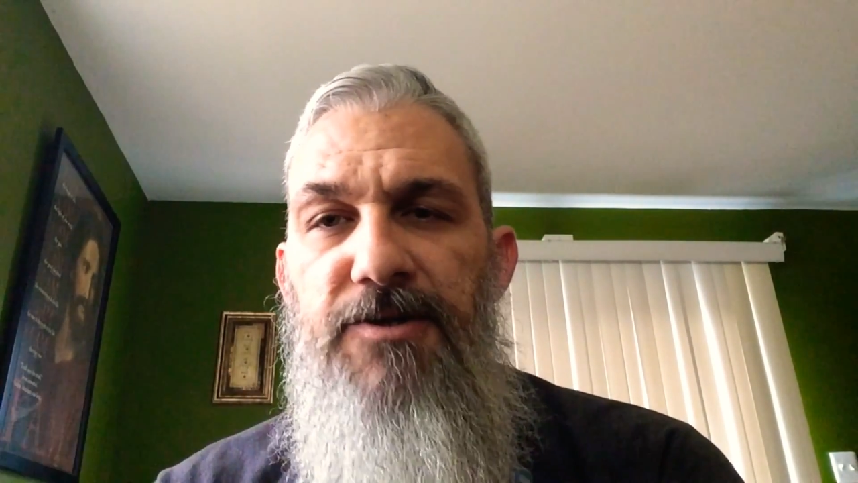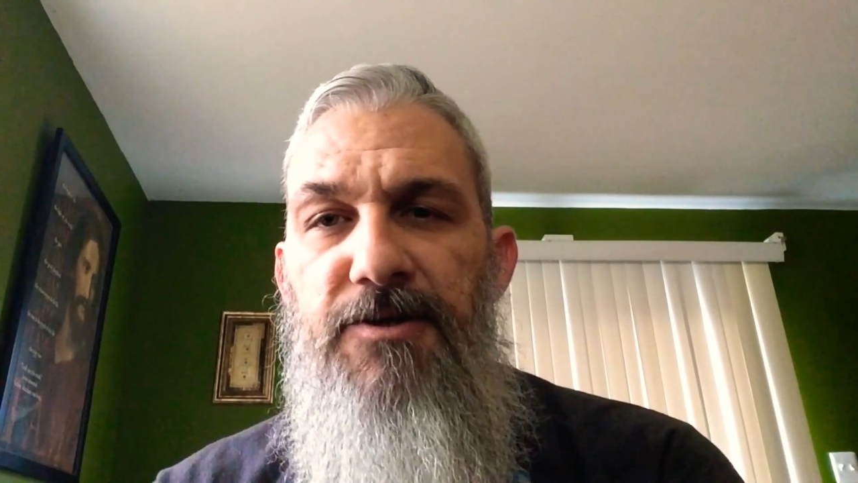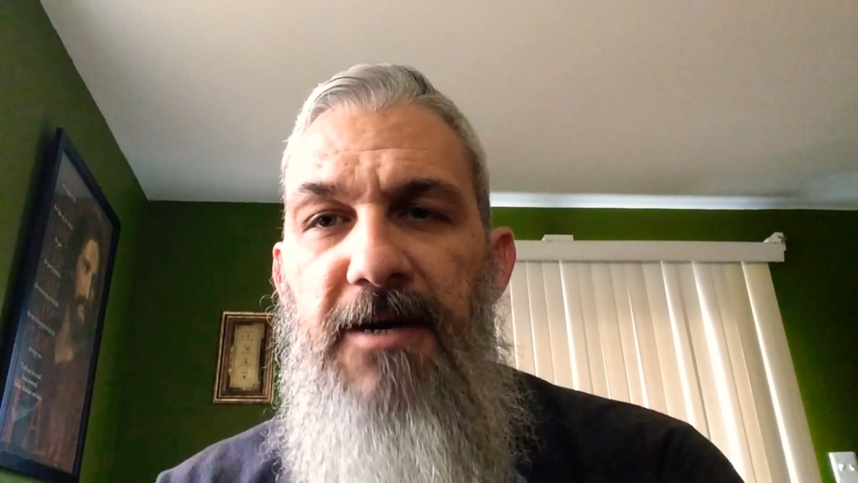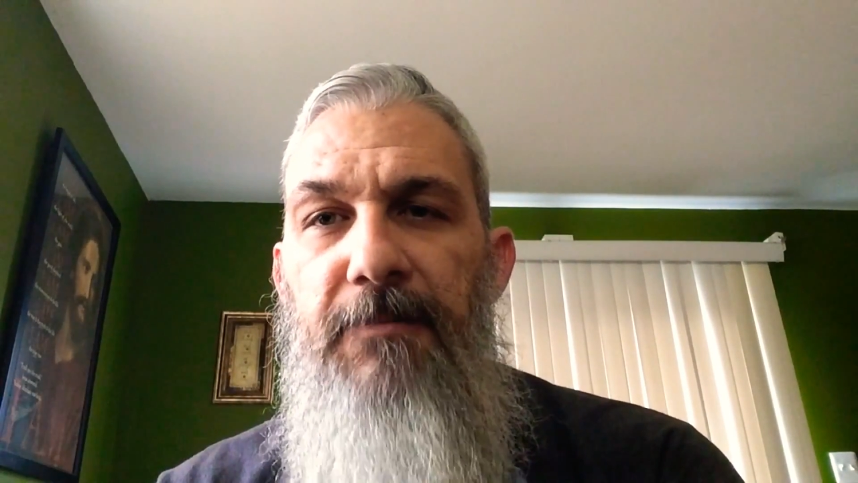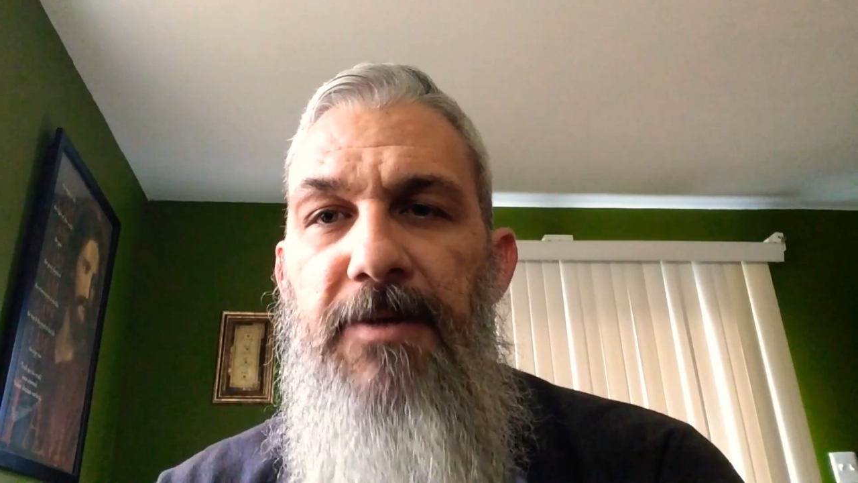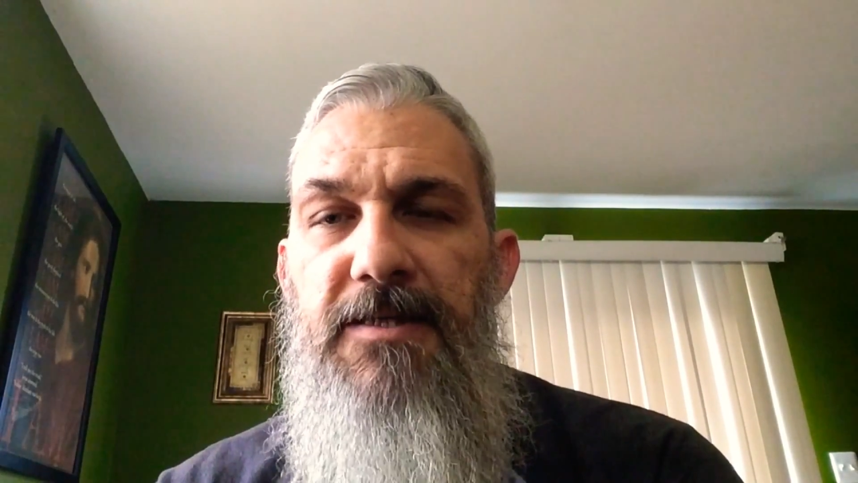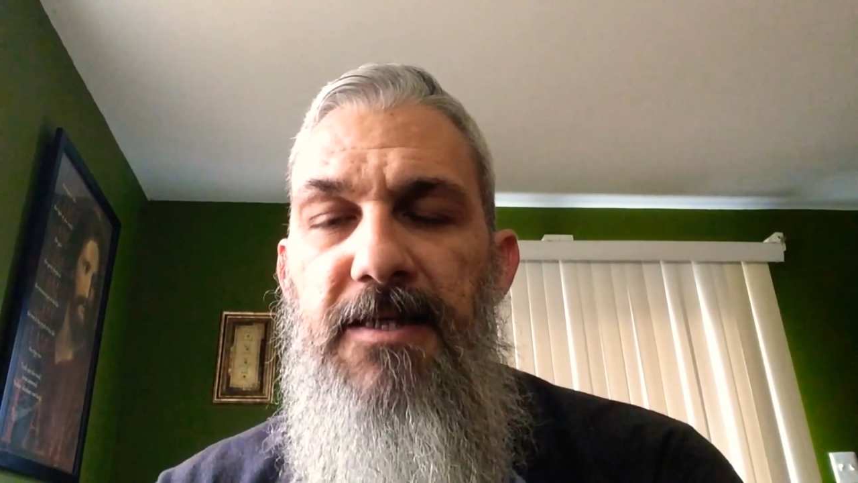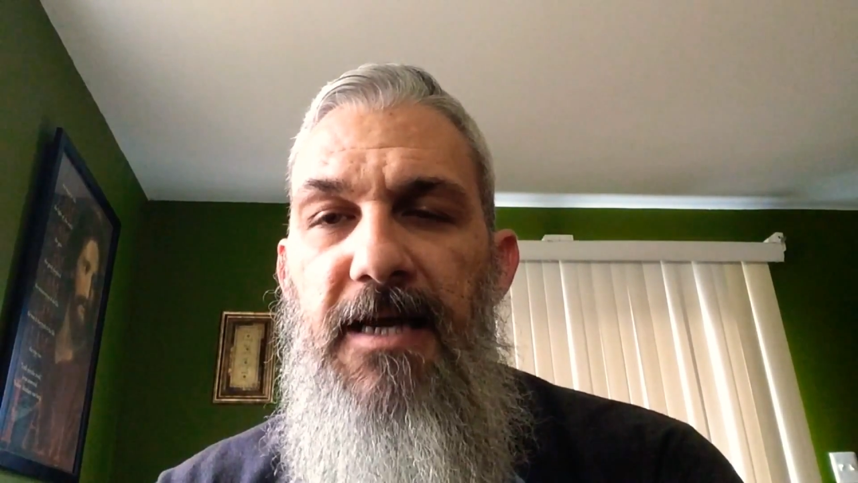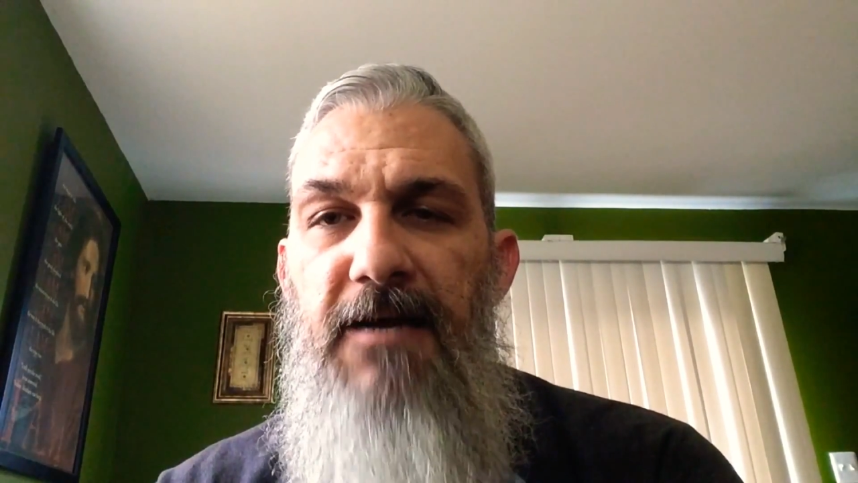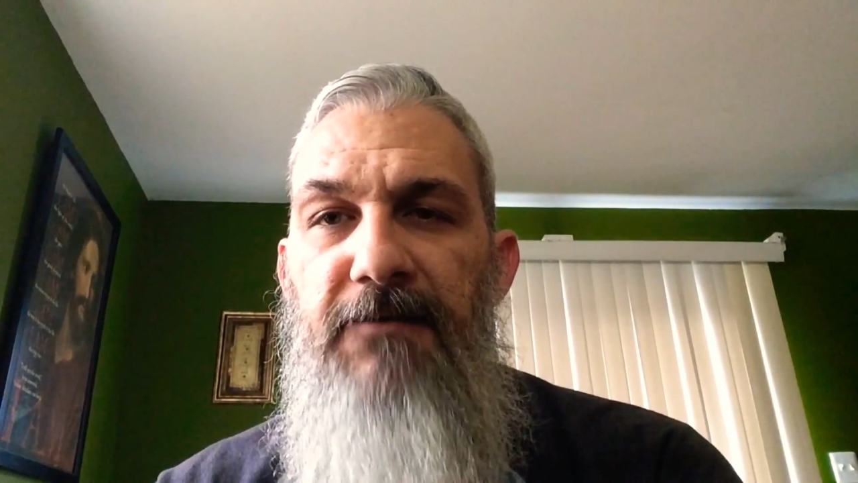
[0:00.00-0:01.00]
treatments
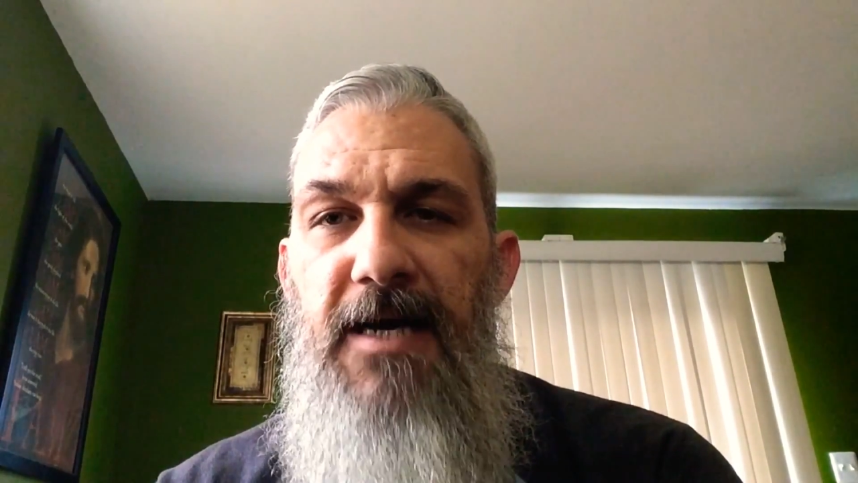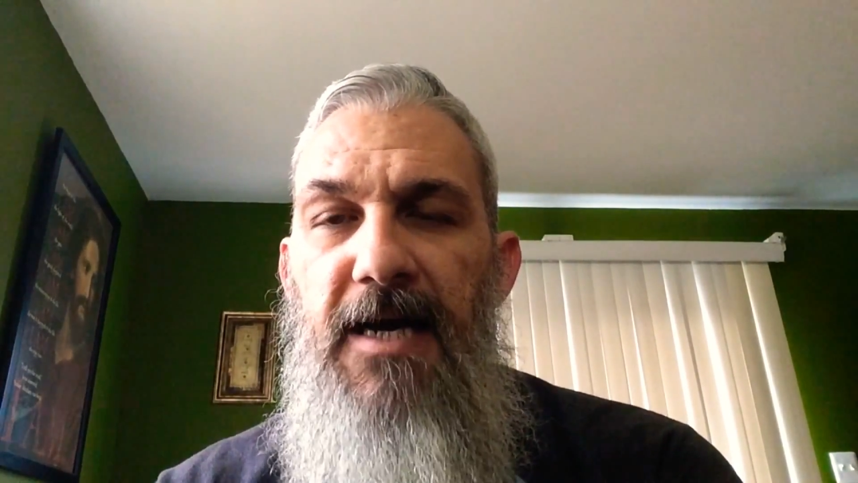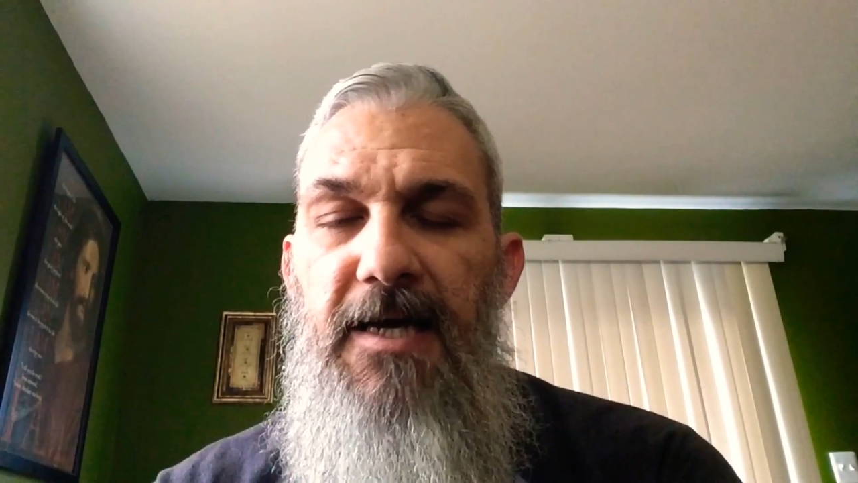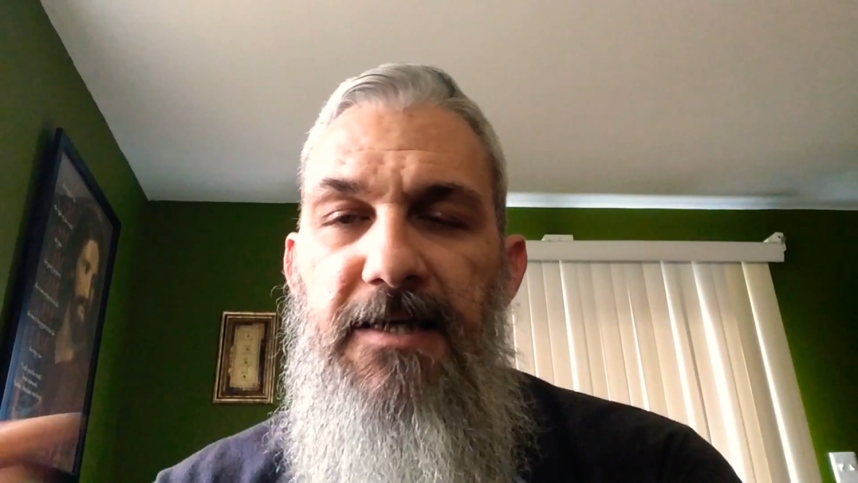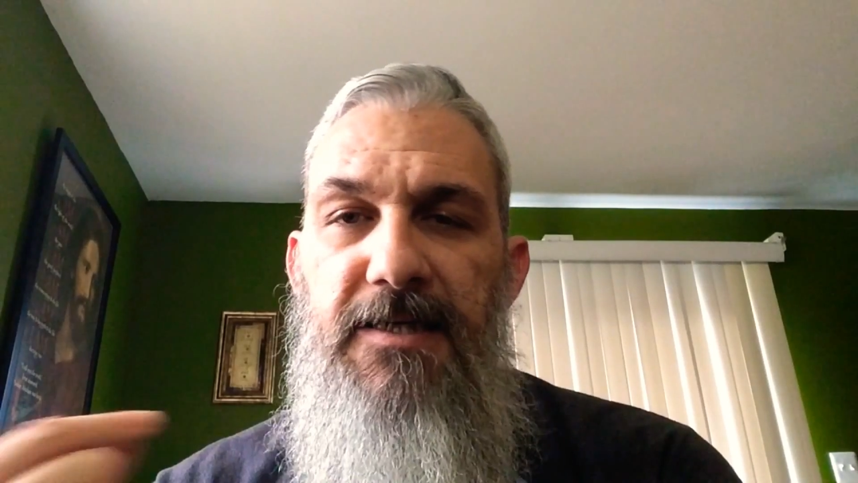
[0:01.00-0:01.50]
that I've had.